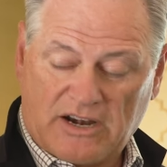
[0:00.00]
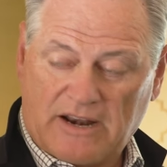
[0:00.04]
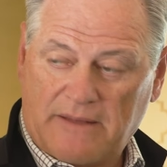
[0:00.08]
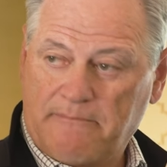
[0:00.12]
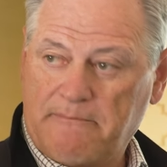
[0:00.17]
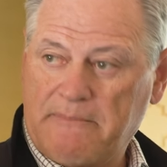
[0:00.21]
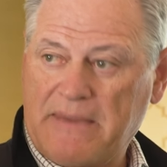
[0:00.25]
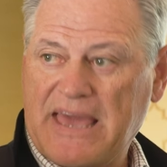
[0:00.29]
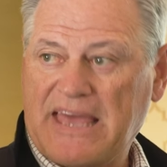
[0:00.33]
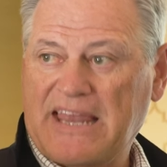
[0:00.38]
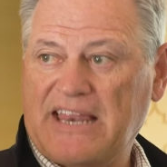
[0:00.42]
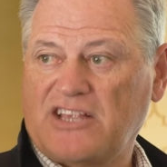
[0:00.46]

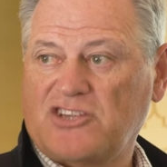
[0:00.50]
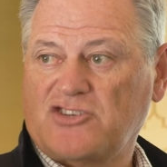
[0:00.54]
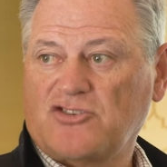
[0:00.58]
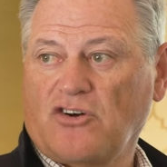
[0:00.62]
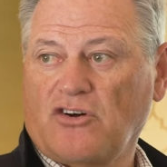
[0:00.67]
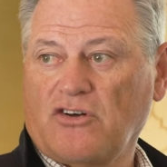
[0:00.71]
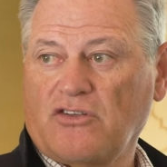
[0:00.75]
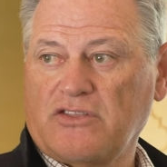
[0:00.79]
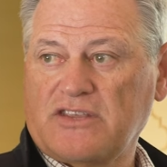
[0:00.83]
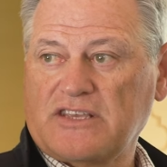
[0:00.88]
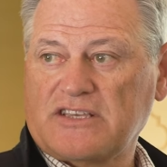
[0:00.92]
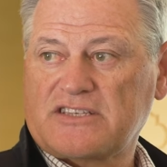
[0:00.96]
manage
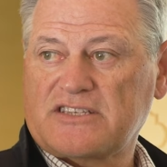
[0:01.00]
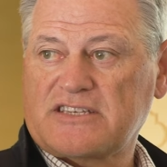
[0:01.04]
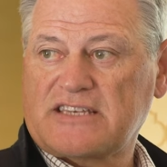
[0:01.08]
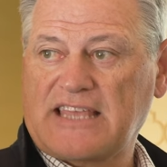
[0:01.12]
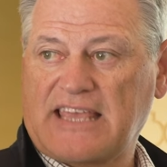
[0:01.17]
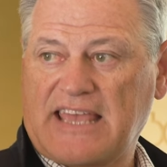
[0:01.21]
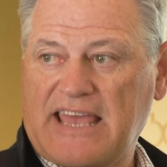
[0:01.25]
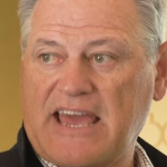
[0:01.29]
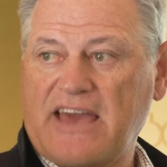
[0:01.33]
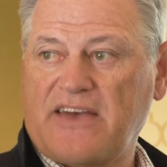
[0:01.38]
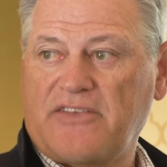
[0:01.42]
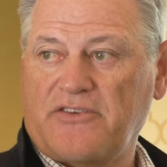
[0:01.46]
all this
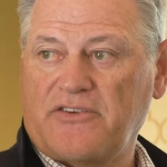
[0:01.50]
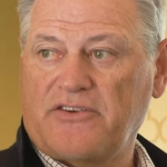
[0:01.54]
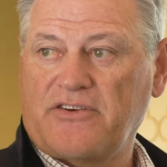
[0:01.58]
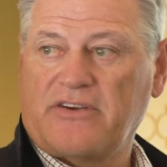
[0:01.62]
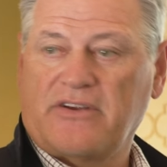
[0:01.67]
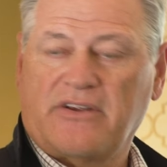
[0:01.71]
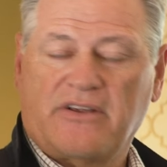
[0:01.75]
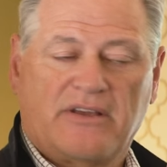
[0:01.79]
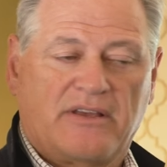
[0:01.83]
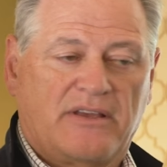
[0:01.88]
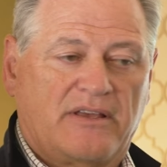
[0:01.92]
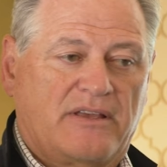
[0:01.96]
together.
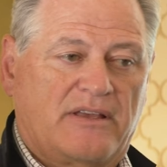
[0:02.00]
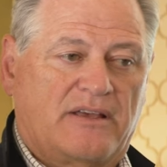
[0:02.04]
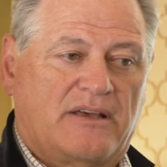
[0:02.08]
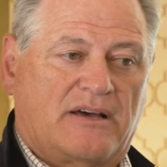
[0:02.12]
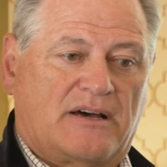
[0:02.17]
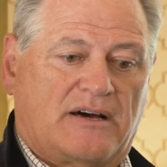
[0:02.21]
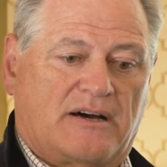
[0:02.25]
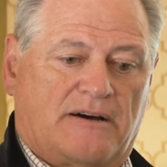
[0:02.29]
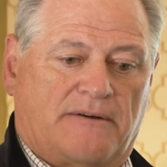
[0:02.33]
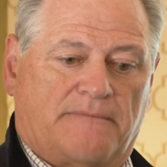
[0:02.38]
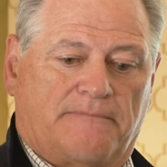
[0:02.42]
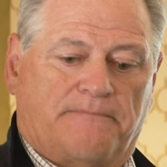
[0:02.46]

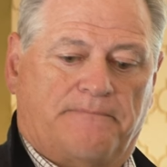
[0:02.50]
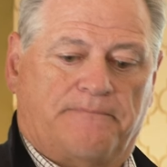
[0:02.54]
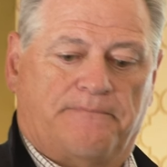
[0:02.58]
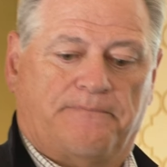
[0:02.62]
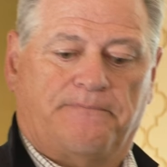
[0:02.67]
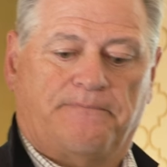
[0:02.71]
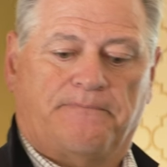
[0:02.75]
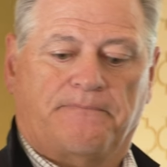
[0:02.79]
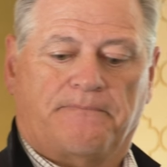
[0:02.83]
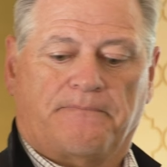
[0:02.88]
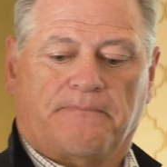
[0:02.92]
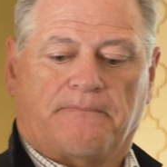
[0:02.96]
It
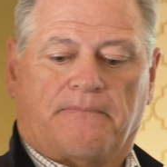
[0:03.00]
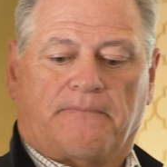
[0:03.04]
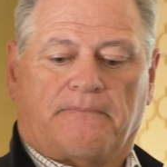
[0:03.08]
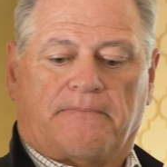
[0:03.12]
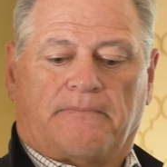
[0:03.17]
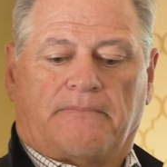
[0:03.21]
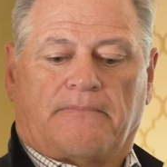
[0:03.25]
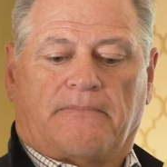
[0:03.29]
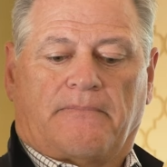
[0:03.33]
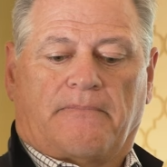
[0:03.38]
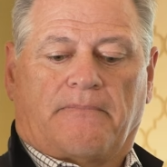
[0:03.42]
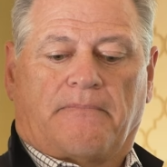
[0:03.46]

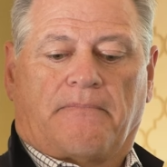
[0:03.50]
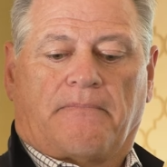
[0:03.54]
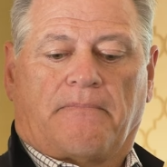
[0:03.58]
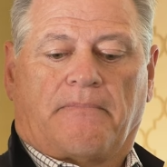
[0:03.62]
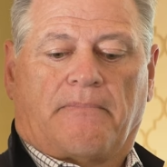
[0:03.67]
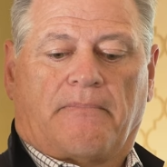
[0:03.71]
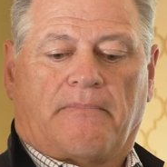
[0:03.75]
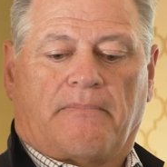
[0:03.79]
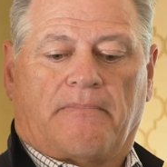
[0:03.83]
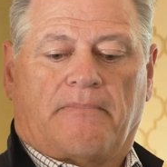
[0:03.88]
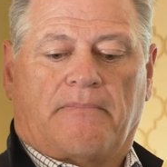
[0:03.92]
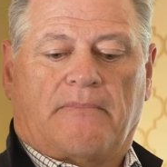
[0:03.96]

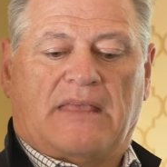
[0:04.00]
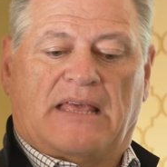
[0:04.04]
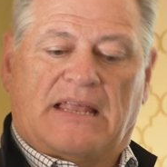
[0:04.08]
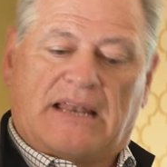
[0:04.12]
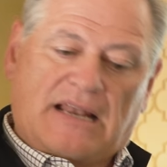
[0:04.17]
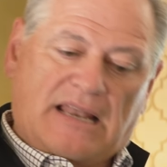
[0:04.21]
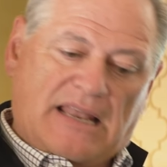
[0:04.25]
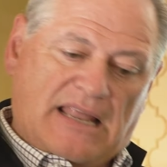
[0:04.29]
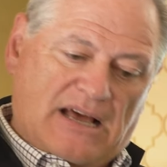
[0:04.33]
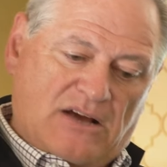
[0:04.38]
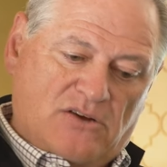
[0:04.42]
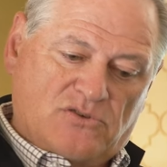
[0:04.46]

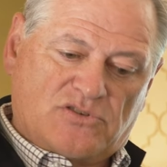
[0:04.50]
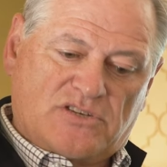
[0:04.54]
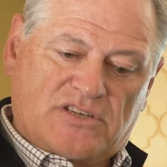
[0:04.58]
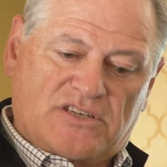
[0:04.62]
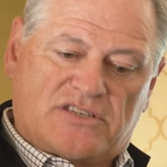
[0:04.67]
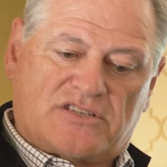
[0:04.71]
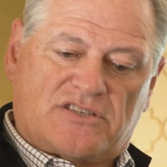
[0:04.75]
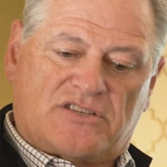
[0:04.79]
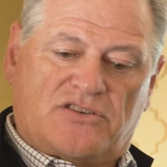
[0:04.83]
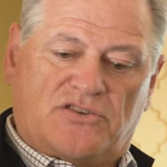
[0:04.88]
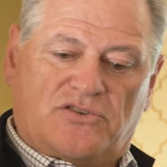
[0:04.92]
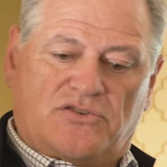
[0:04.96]
allows
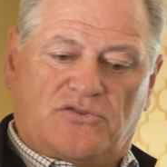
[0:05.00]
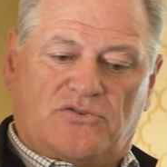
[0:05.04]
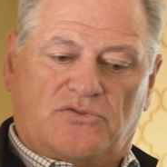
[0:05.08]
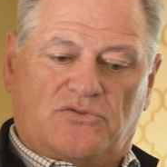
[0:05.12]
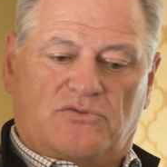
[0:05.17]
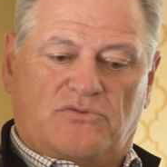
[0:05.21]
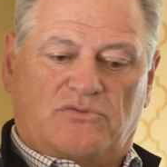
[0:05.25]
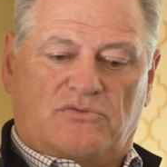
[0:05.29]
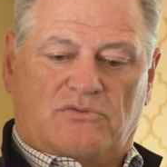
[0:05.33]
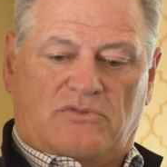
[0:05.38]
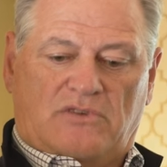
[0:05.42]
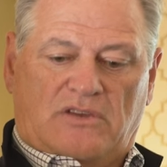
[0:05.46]
us to,